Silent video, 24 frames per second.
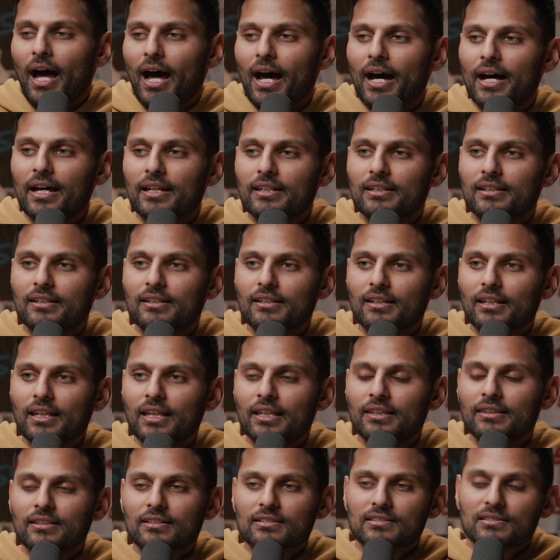and
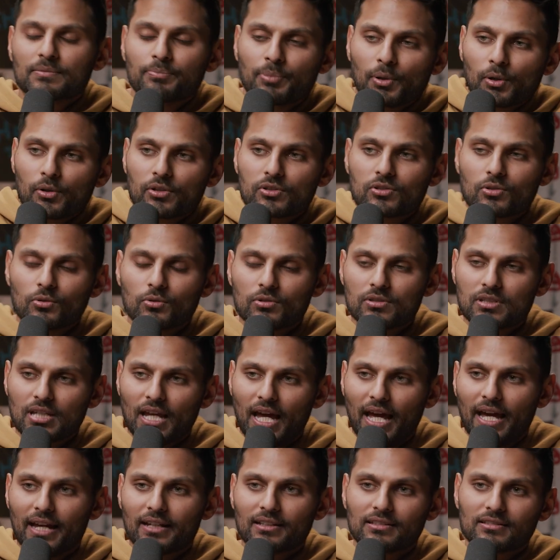in the spiritual
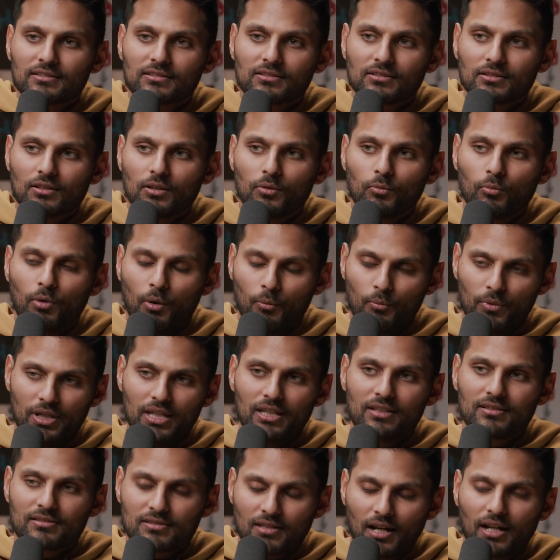texts, when
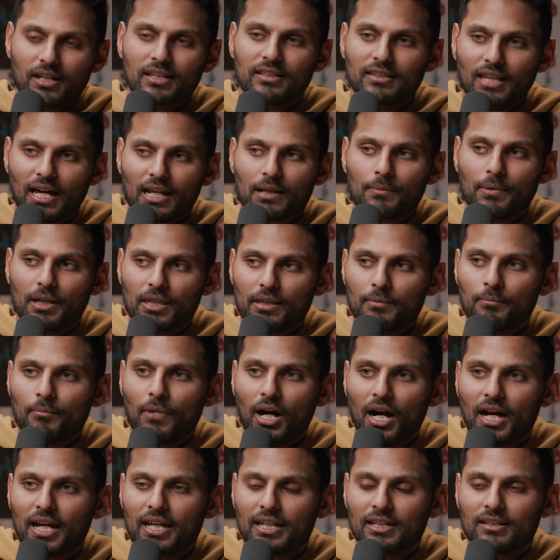we studied that about the
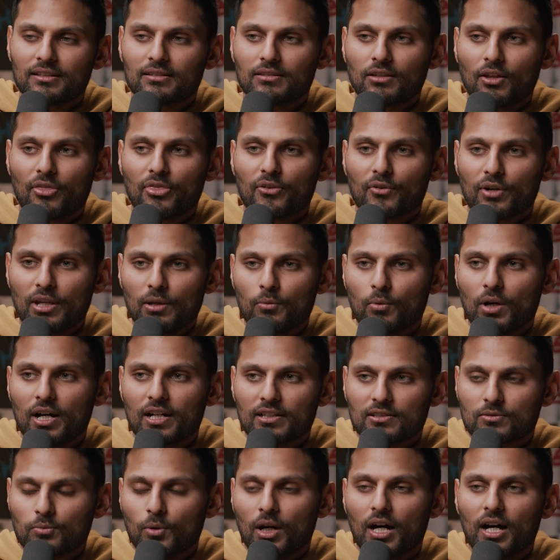mind, the three
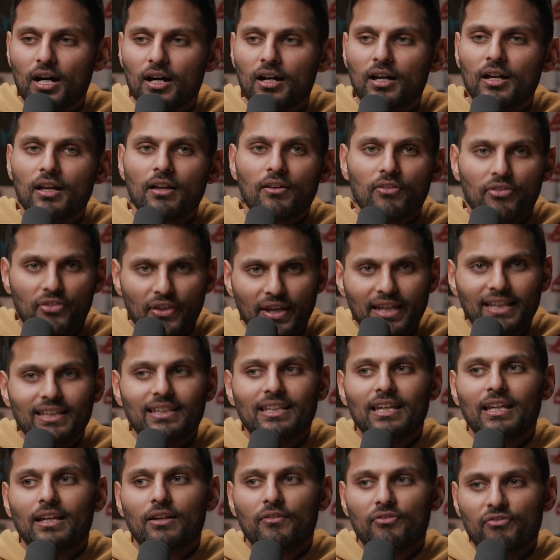words were
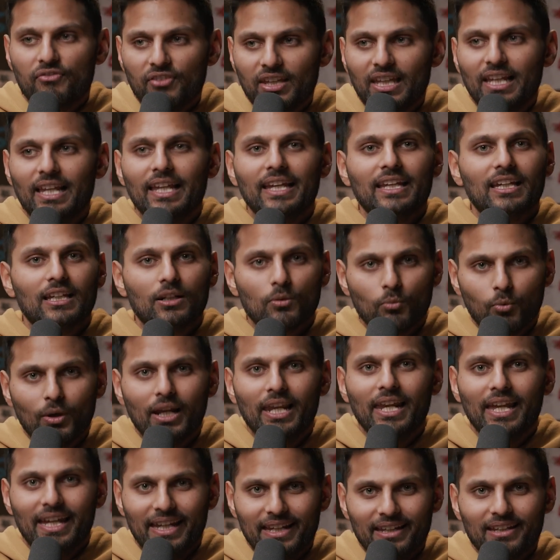thinking, feeling, and
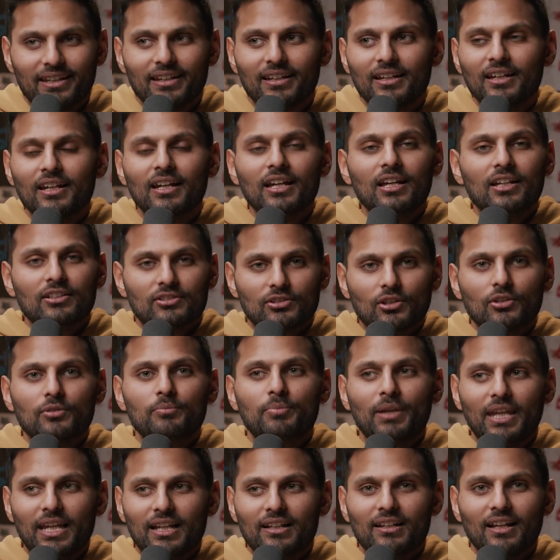willing. So it
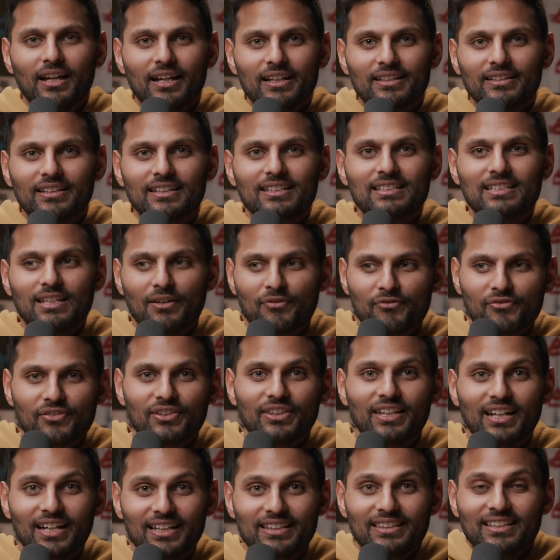being like the diff
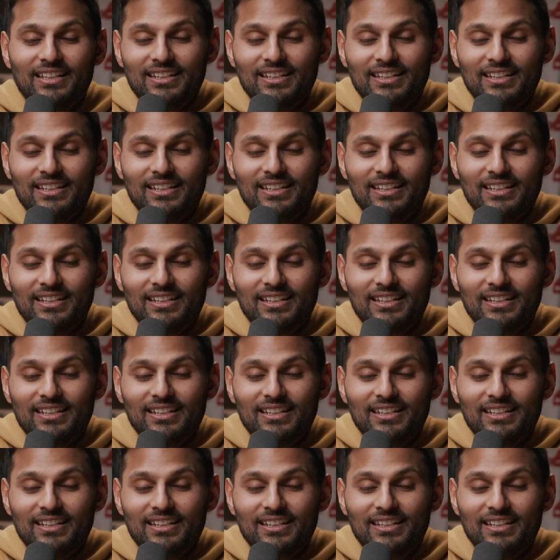the,